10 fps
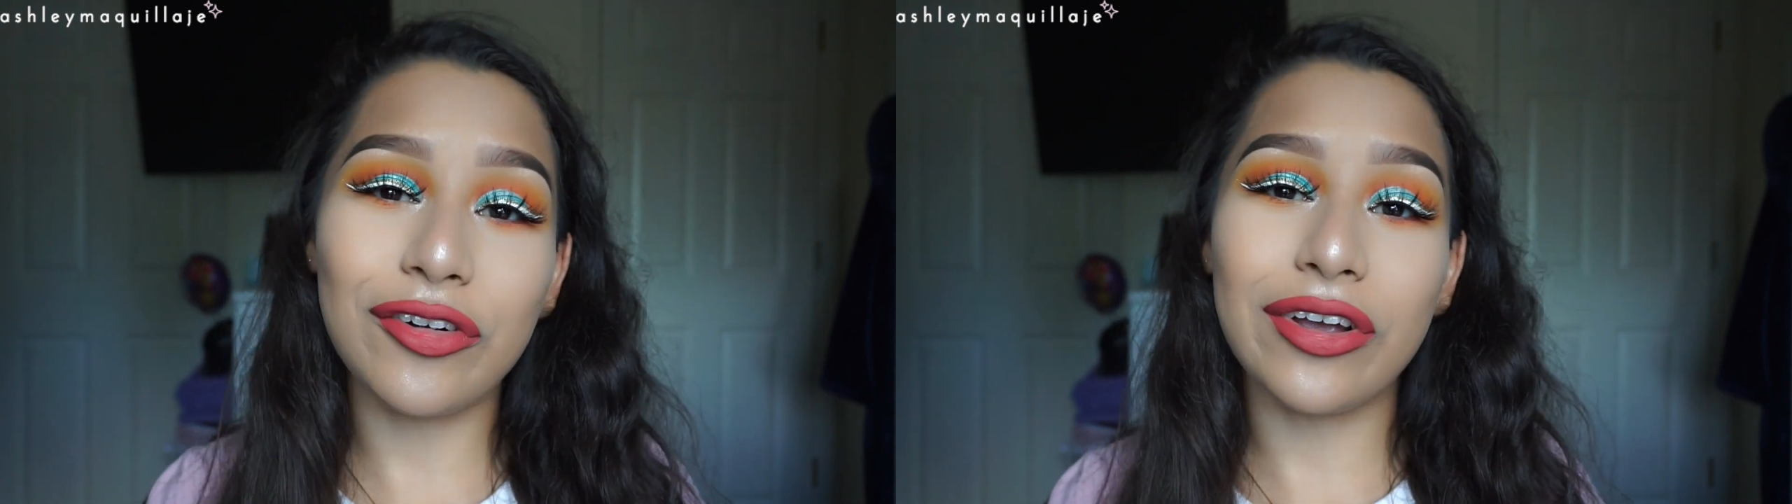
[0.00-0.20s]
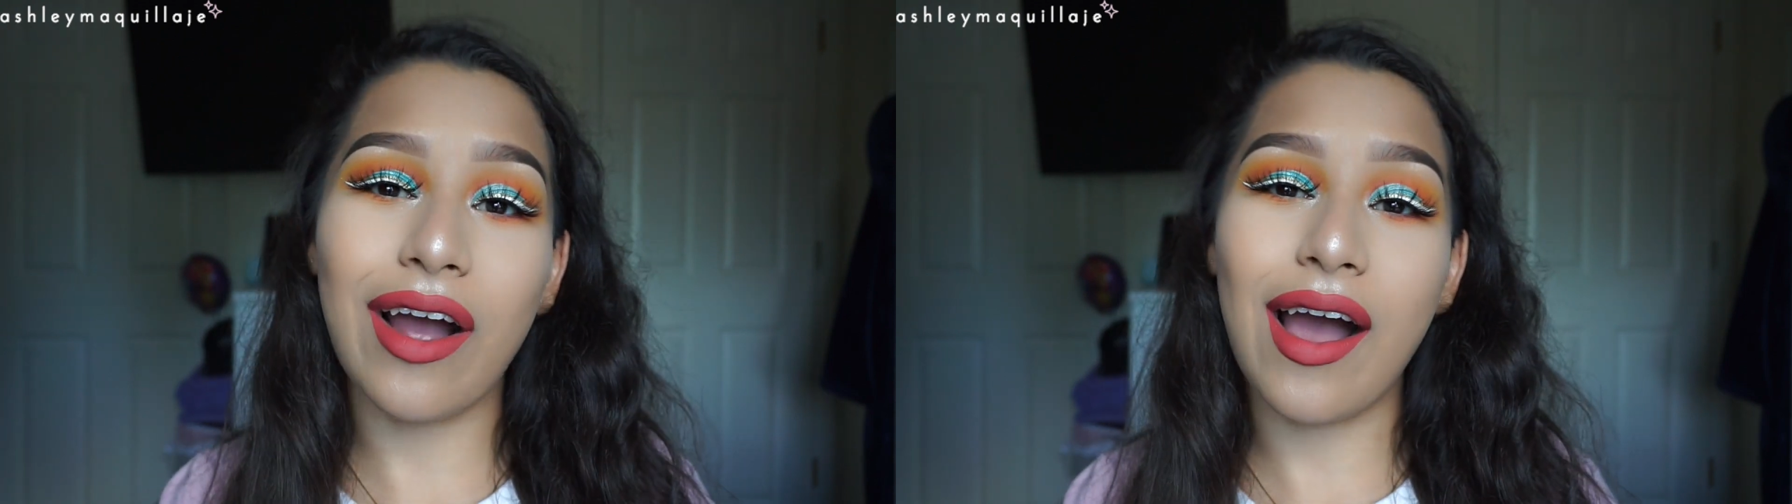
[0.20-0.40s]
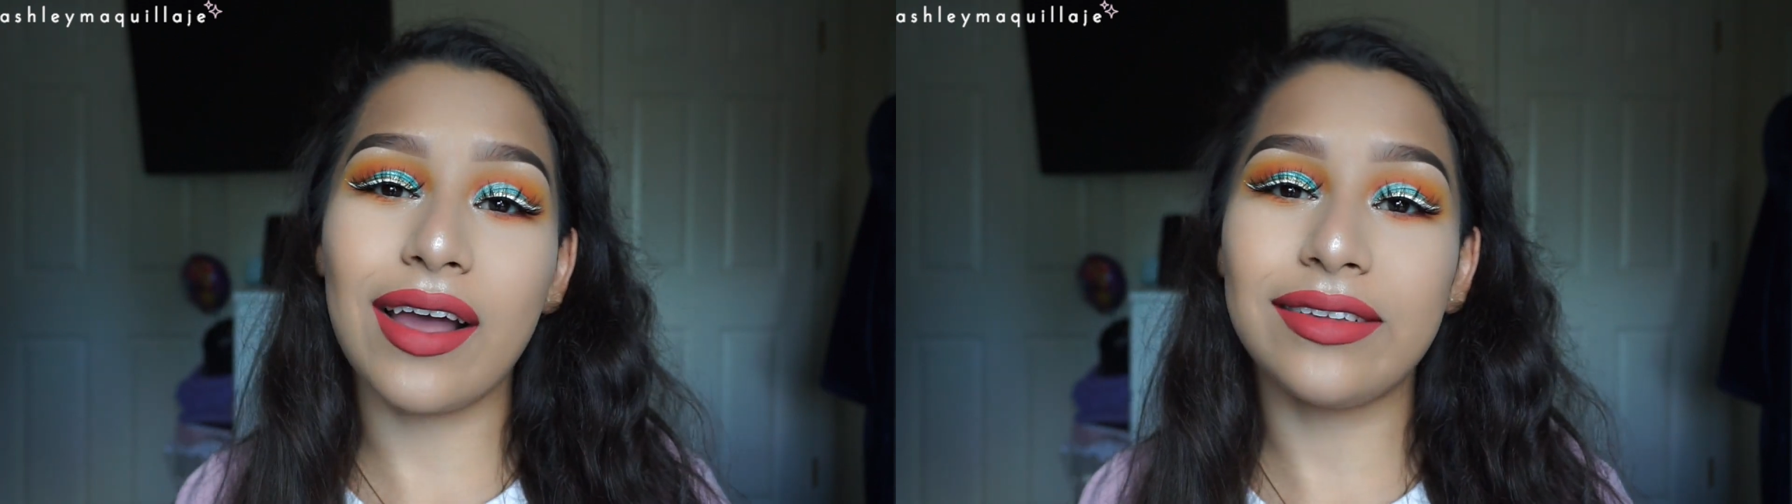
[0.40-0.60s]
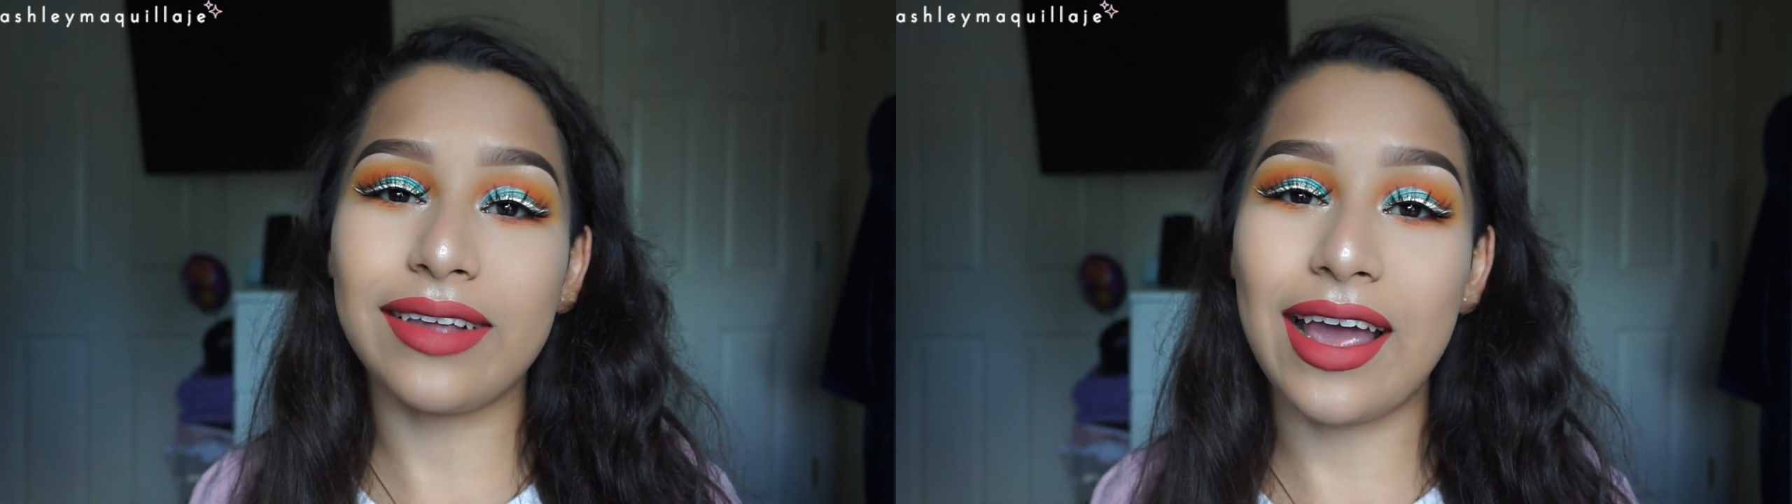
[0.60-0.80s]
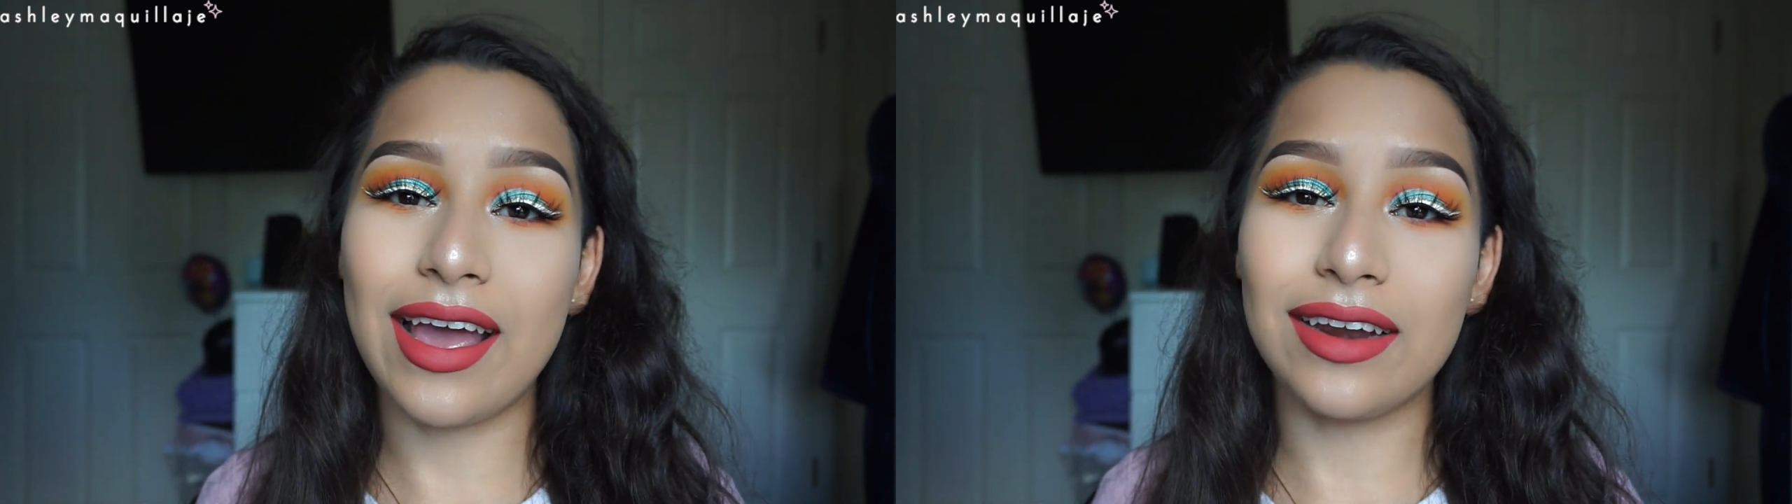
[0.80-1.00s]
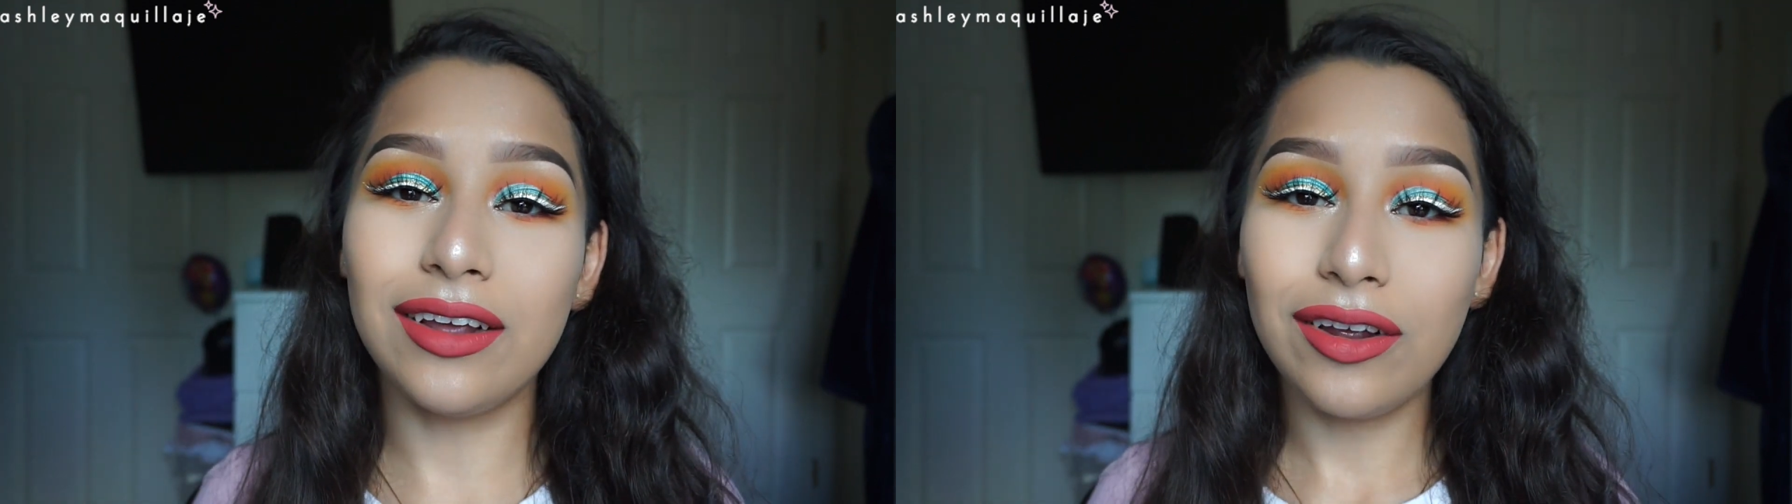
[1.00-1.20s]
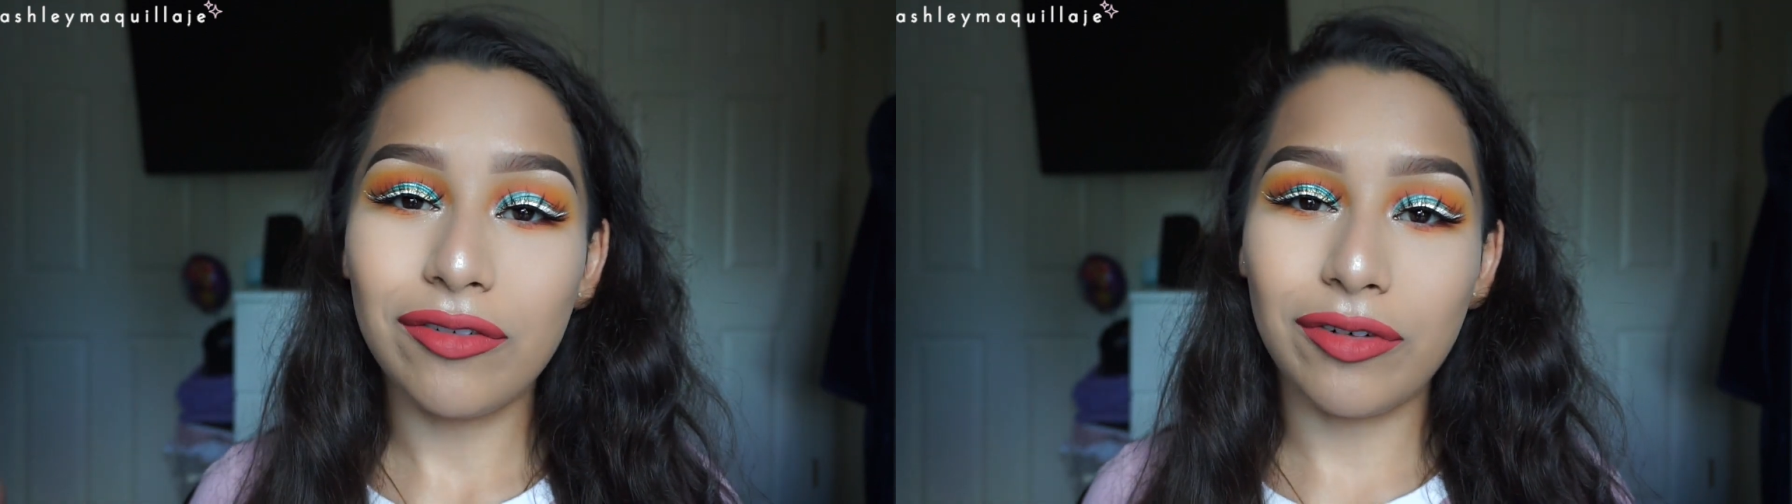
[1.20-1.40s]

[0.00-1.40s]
for you guys and